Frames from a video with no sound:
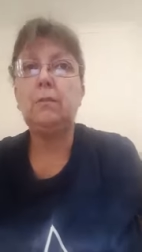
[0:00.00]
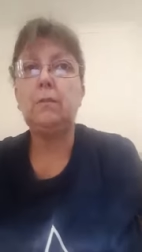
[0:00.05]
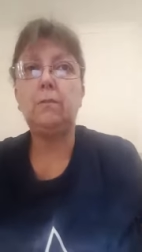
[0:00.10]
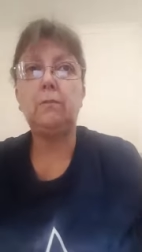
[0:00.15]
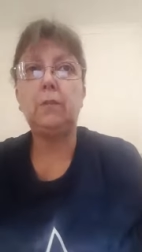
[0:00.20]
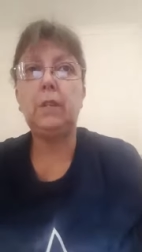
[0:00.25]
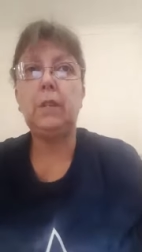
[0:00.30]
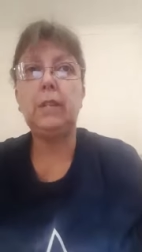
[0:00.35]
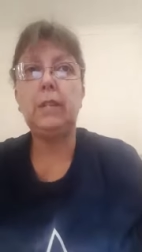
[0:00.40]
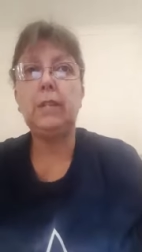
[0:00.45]

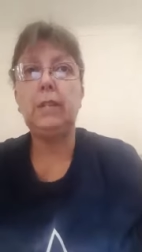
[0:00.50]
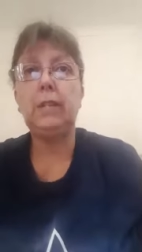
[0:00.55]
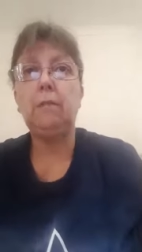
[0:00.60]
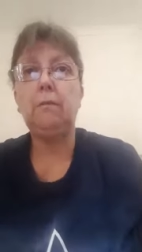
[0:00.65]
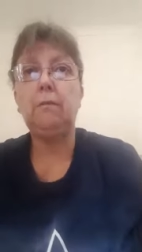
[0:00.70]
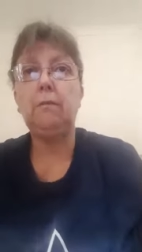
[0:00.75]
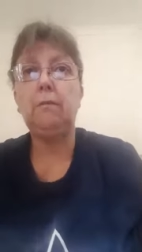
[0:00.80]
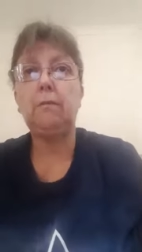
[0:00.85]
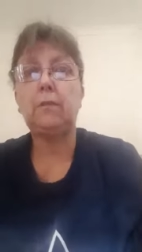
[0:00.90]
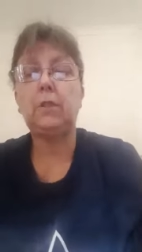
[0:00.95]

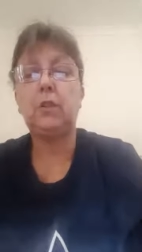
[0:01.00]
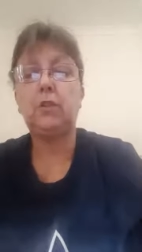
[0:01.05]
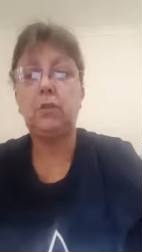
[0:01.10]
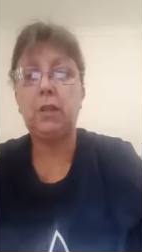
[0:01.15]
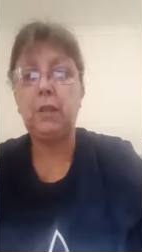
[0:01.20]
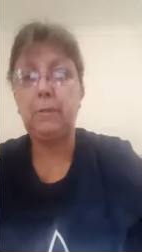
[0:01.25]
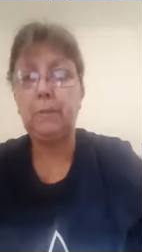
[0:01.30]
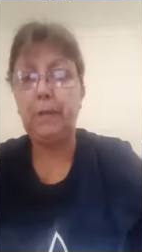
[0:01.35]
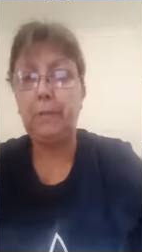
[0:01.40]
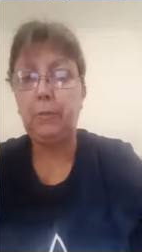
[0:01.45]
really, to
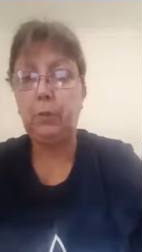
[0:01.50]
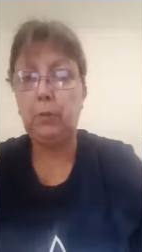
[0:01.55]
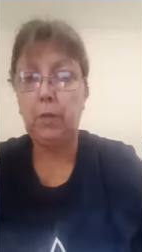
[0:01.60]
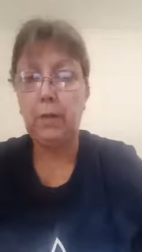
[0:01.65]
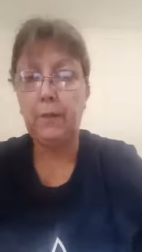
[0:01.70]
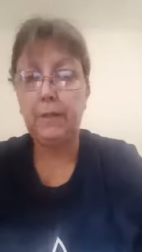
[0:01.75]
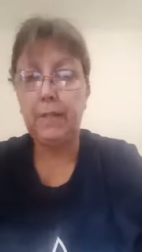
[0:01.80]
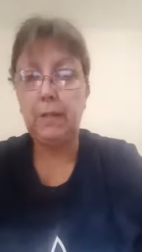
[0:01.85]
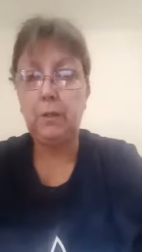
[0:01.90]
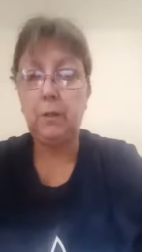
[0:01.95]
treat people
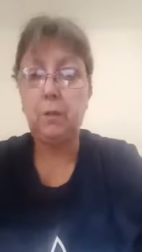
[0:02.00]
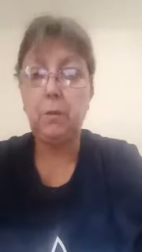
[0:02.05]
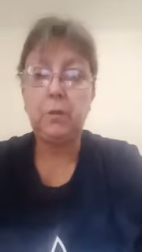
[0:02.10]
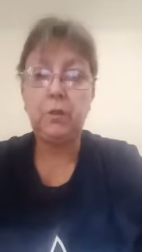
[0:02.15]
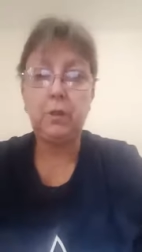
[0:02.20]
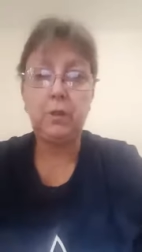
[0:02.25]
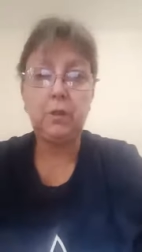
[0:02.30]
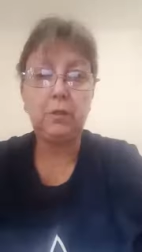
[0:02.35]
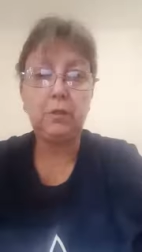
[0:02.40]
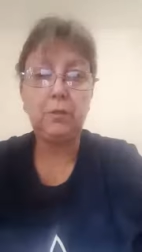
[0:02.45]
like that who are
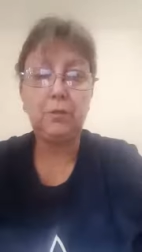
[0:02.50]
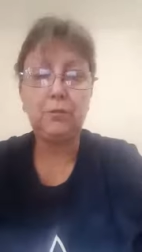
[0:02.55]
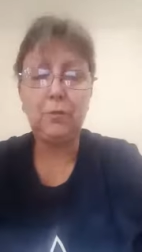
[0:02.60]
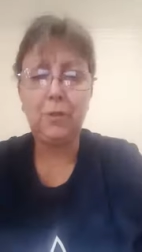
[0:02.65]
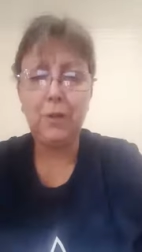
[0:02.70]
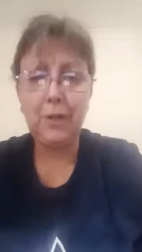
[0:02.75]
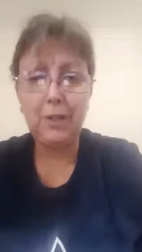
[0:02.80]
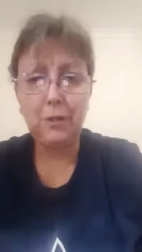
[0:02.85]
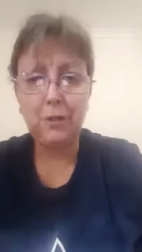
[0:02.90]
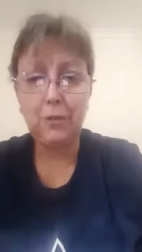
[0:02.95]
just
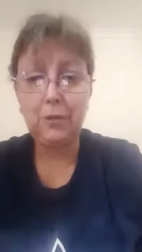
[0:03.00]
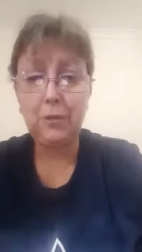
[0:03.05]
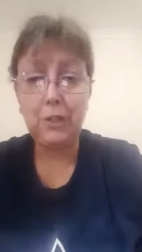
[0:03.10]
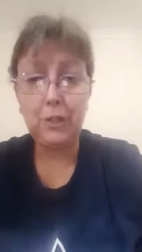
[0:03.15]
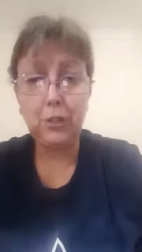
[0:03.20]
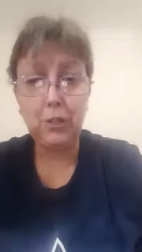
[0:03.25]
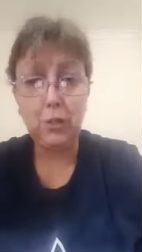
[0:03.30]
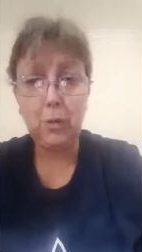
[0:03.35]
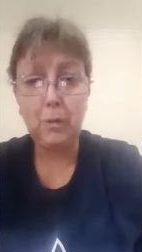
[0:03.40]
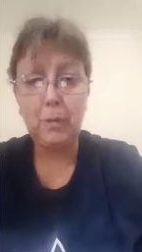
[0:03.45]
trying to do
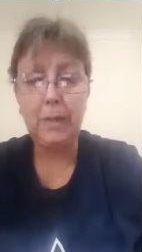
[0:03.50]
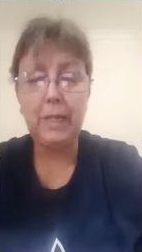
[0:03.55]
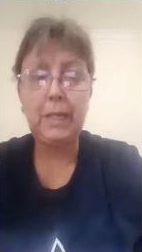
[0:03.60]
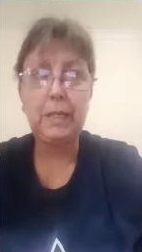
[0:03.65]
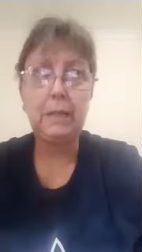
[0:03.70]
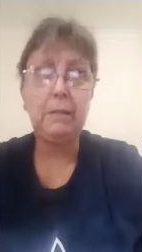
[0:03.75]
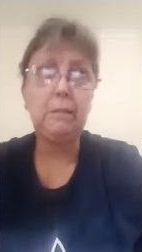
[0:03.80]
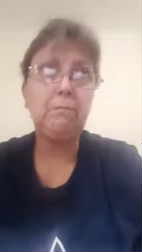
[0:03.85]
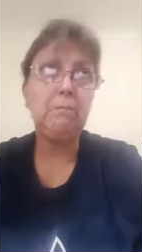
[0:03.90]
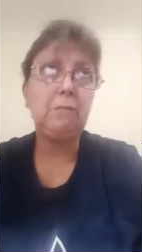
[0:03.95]
their
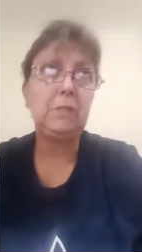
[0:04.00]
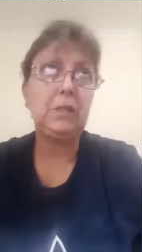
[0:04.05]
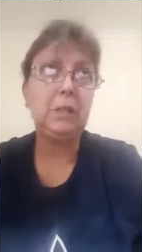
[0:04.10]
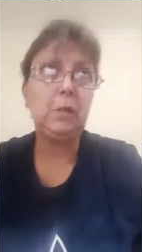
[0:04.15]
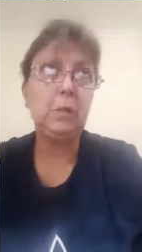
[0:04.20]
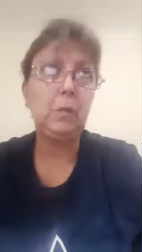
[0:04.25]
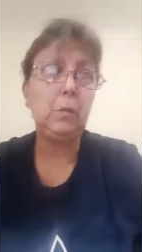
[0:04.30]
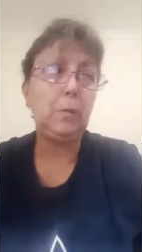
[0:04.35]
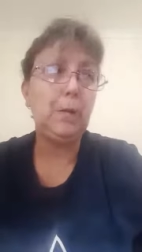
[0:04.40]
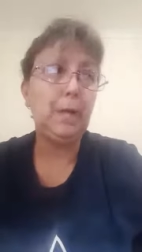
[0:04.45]
shopping,
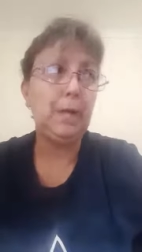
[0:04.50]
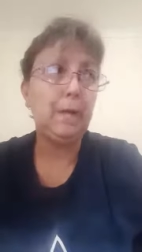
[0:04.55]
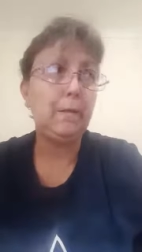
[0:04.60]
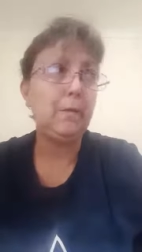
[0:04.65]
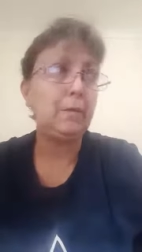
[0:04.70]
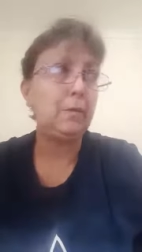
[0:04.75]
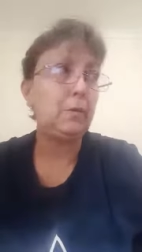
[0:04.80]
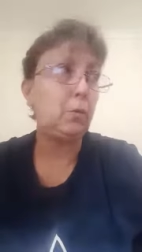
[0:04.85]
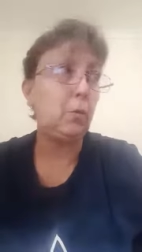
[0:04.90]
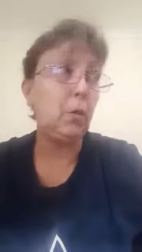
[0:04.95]
single
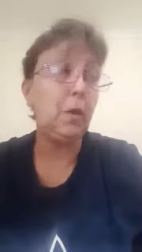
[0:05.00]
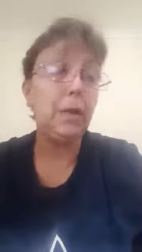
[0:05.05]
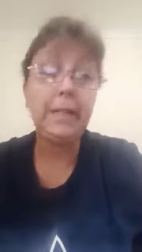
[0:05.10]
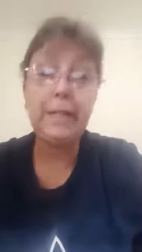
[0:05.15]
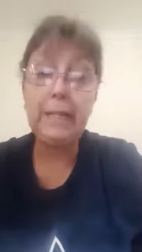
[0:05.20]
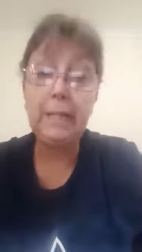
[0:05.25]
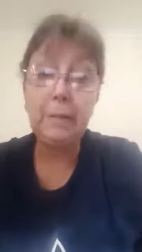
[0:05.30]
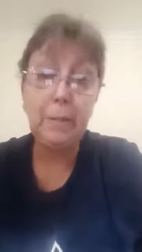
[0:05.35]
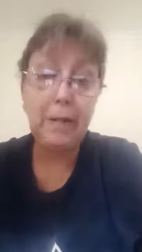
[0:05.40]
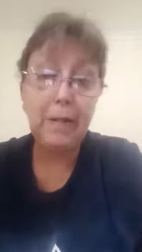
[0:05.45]
parents,
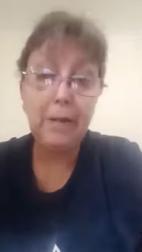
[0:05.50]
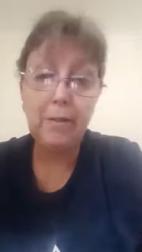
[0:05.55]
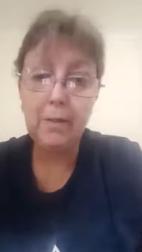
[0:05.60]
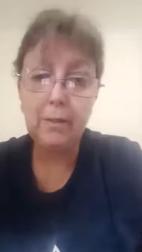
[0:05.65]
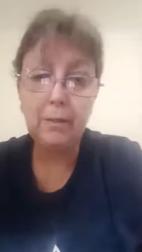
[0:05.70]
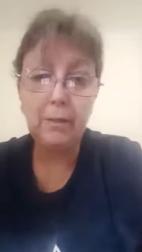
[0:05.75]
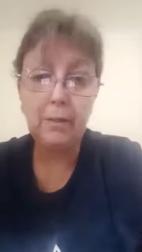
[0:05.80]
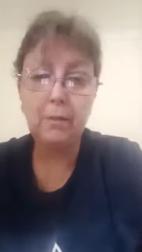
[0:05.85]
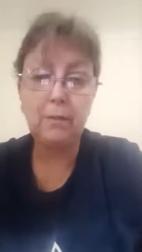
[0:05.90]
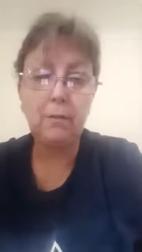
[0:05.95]
working
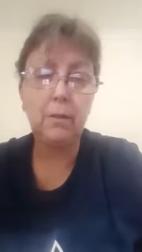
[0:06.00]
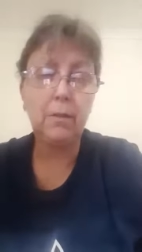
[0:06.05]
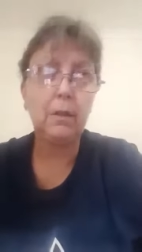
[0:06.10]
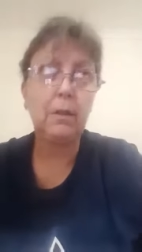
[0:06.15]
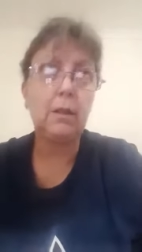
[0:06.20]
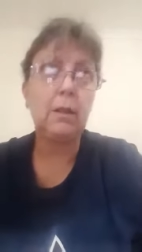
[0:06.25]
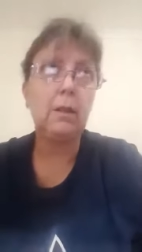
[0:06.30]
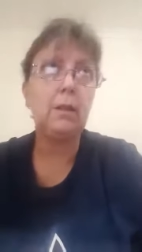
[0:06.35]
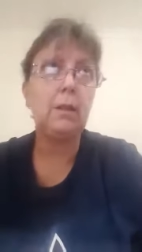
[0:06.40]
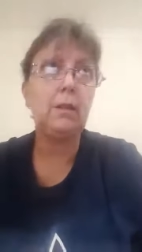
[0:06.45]
parents that are on
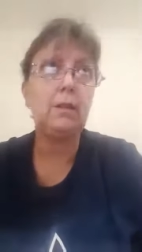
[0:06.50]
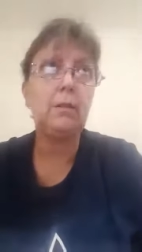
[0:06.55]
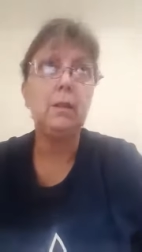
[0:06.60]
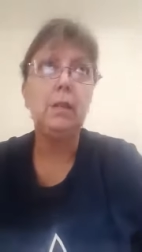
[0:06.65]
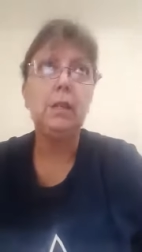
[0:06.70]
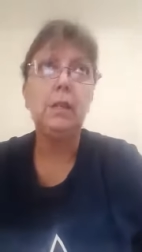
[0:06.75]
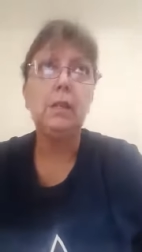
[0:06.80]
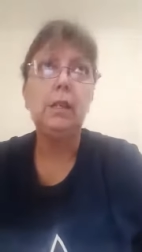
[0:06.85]
the card,